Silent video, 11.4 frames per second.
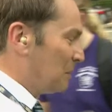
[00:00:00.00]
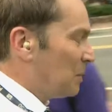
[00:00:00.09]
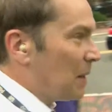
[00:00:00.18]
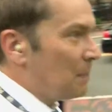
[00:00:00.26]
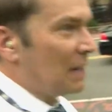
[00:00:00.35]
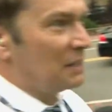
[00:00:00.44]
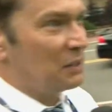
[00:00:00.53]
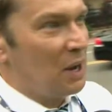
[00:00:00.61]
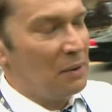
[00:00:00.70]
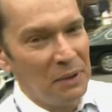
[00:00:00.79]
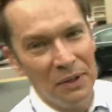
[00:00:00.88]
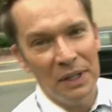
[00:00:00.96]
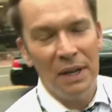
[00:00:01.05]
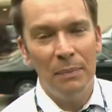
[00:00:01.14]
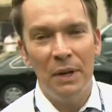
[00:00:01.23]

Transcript: We'll be right back to talk with you again.